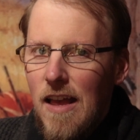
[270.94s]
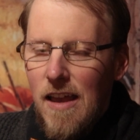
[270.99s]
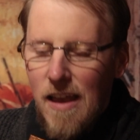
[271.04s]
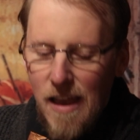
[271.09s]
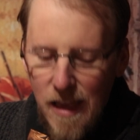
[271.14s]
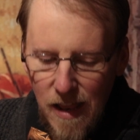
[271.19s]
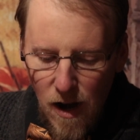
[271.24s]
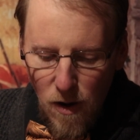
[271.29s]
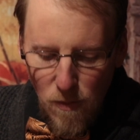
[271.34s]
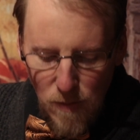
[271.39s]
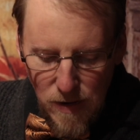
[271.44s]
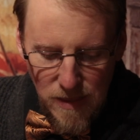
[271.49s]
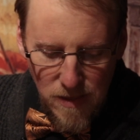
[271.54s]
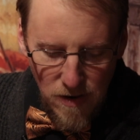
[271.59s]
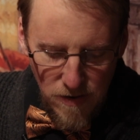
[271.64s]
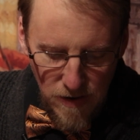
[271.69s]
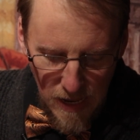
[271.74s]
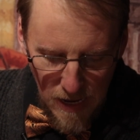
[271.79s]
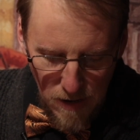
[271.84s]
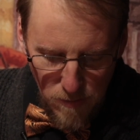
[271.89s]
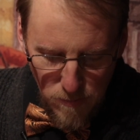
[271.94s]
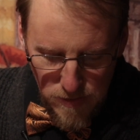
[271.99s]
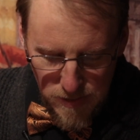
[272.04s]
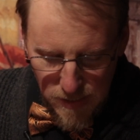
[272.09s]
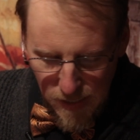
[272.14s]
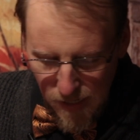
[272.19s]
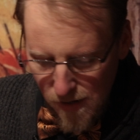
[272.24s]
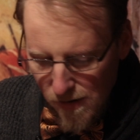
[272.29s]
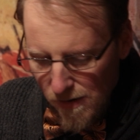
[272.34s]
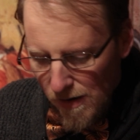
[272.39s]
And I'll read their names
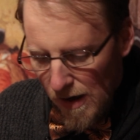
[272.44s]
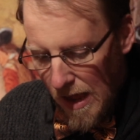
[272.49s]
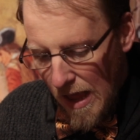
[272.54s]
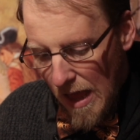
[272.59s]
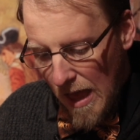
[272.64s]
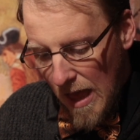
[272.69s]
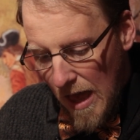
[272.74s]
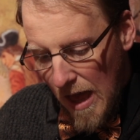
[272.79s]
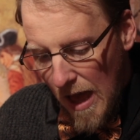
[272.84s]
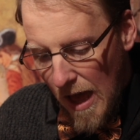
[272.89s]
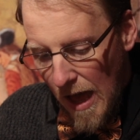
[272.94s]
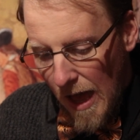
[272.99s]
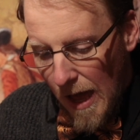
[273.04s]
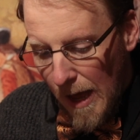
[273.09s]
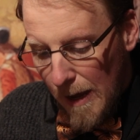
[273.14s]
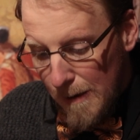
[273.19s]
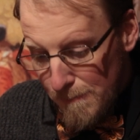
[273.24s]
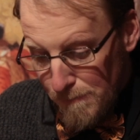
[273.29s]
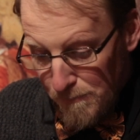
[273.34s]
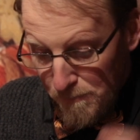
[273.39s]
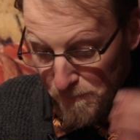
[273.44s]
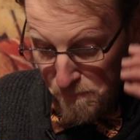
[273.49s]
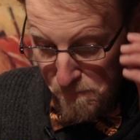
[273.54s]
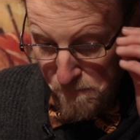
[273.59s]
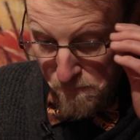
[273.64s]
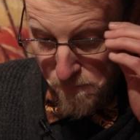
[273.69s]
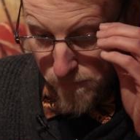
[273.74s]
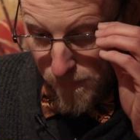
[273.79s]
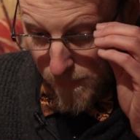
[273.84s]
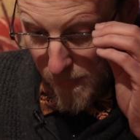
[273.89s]
here.
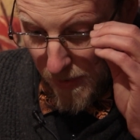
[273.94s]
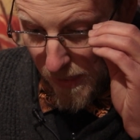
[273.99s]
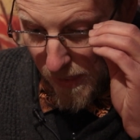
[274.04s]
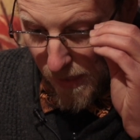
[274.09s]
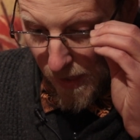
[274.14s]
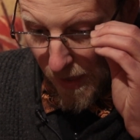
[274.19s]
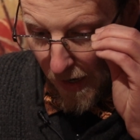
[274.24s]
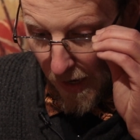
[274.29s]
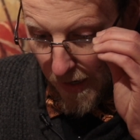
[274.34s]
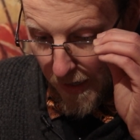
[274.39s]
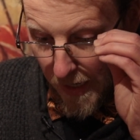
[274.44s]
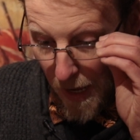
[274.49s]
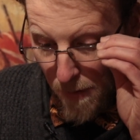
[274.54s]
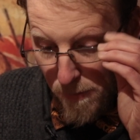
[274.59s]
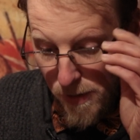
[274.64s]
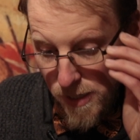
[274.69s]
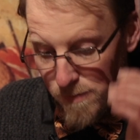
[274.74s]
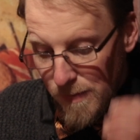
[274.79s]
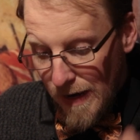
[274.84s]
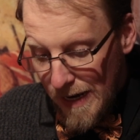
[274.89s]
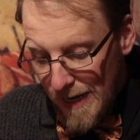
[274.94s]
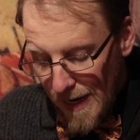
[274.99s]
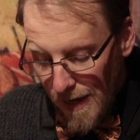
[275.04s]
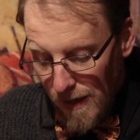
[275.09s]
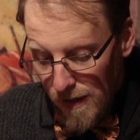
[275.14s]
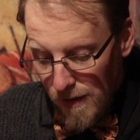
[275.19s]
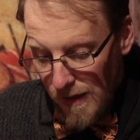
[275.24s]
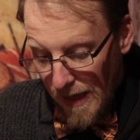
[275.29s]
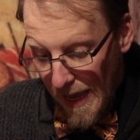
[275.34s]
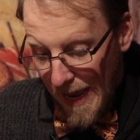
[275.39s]
Thomas
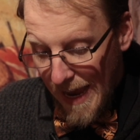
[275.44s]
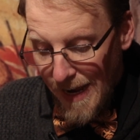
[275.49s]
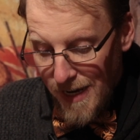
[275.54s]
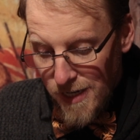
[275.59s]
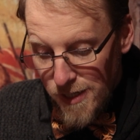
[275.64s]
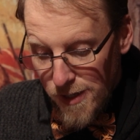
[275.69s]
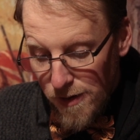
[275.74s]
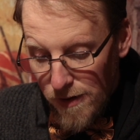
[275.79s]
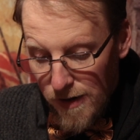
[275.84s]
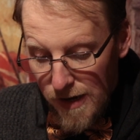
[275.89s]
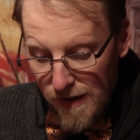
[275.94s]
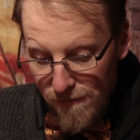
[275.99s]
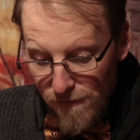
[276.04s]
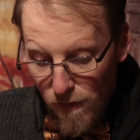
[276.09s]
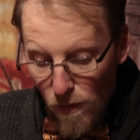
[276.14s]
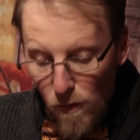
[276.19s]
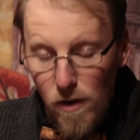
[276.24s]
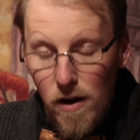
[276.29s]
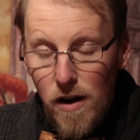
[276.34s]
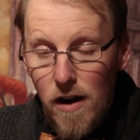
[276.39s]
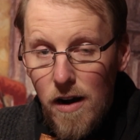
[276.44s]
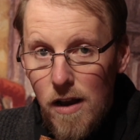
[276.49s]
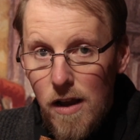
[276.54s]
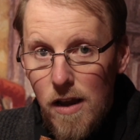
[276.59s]
McNichol, age 34.